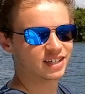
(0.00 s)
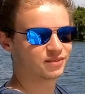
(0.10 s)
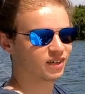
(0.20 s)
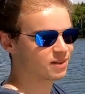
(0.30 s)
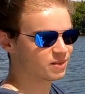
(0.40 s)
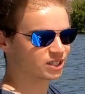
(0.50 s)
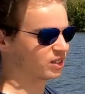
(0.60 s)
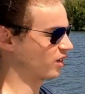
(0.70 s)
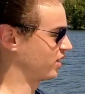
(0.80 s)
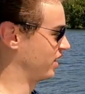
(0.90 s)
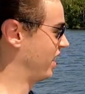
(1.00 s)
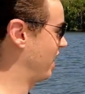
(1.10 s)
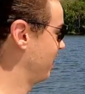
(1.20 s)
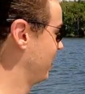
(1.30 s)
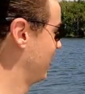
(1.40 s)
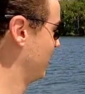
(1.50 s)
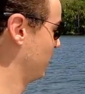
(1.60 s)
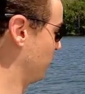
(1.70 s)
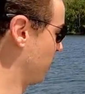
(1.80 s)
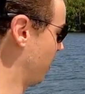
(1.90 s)
It fought much harder than that
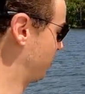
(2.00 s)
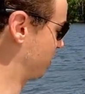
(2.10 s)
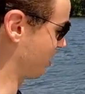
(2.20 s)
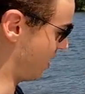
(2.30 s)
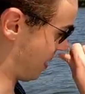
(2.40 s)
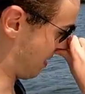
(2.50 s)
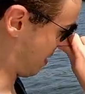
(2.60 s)
when I just caught.